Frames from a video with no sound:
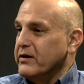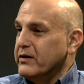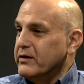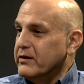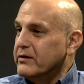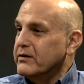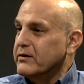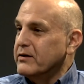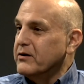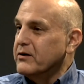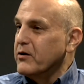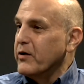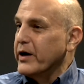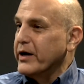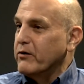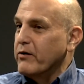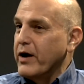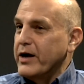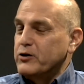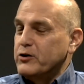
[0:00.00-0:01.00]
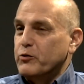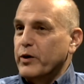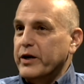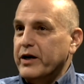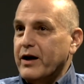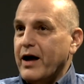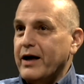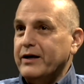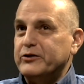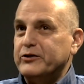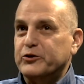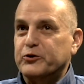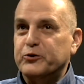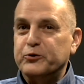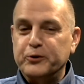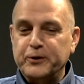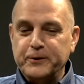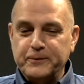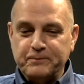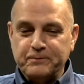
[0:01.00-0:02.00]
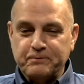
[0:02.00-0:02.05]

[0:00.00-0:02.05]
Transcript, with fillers: And, you know, I graduated high school and